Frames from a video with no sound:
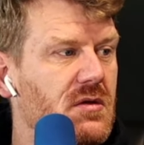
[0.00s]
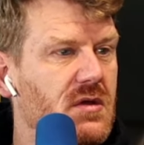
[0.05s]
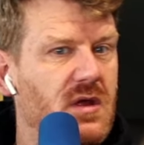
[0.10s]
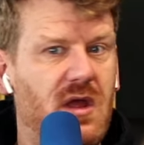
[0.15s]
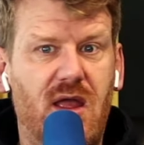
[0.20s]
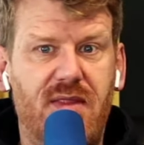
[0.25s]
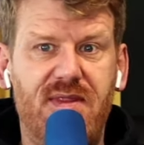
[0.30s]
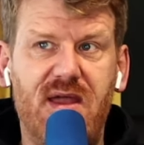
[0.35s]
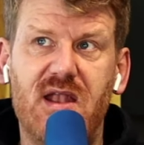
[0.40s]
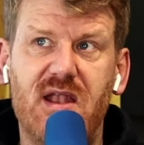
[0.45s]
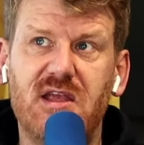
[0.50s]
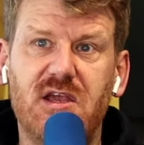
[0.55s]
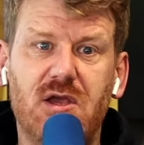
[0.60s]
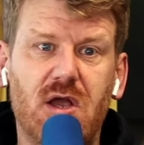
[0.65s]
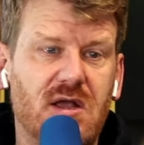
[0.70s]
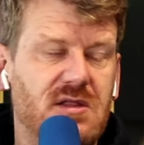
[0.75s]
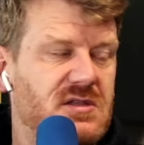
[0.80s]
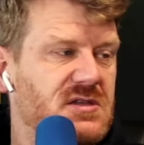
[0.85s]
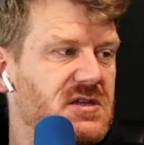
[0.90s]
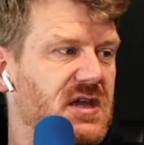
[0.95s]
And then he
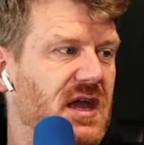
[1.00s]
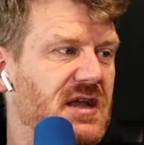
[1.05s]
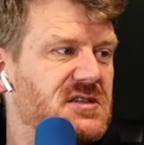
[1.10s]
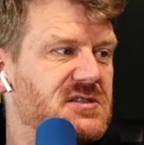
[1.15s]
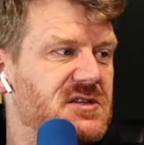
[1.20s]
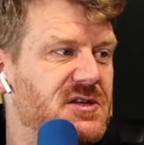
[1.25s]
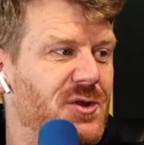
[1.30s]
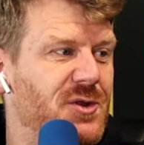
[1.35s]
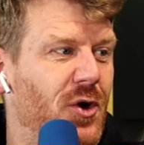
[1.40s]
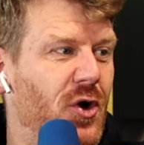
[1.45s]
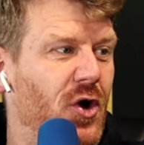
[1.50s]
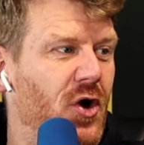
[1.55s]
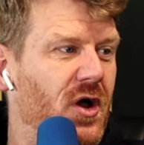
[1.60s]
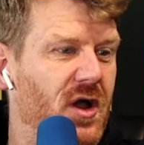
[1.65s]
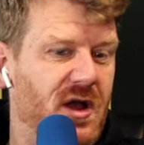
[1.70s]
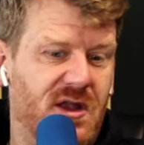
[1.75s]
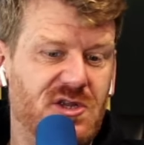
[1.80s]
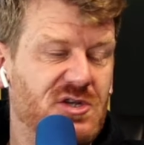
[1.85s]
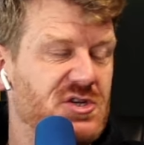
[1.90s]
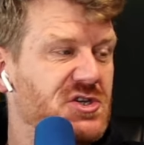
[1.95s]
gets gets the door and he
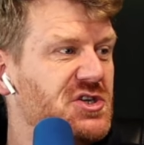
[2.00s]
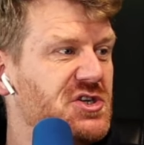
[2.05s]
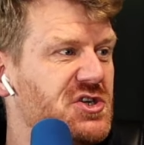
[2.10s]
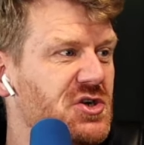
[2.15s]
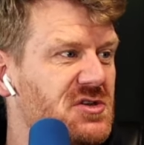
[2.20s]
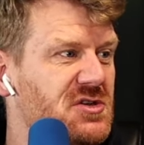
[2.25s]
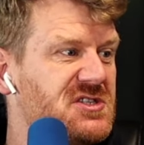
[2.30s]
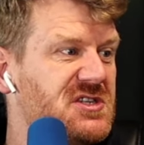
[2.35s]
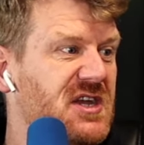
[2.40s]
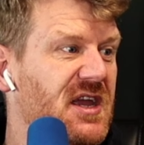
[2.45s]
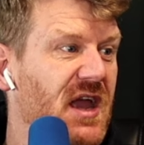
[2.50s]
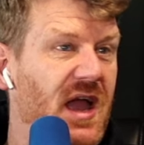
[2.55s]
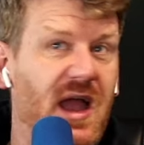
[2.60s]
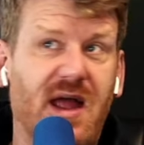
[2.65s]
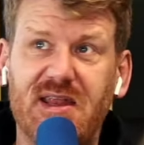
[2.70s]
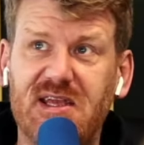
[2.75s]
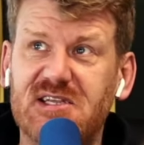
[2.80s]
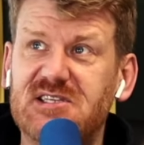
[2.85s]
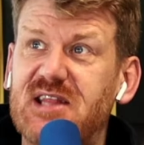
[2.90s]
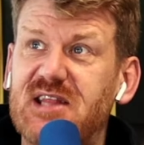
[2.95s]
Lovely. just shuts it, and he
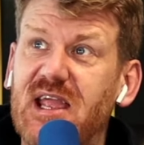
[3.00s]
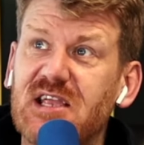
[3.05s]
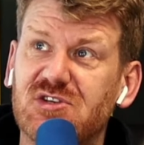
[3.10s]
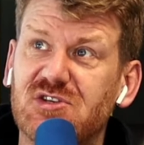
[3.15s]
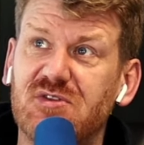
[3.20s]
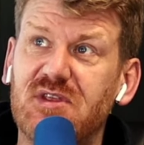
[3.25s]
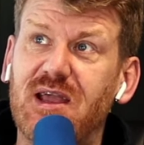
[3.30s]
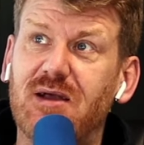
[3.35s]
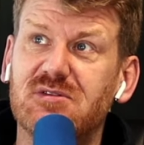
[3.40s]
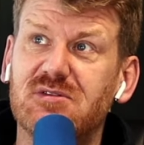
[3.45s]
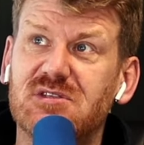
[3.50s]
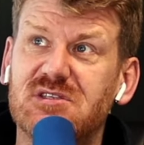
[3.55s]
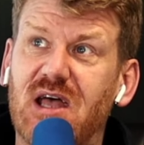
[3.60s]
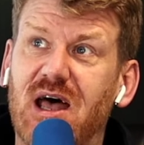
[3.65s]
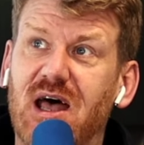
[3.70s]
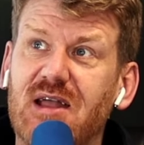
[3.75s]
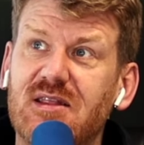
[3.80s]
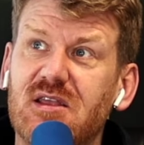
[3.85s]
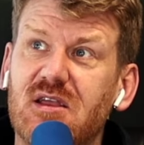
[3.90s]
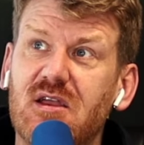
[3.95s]
stays on the outside.
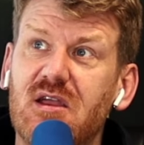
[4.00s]
Mm.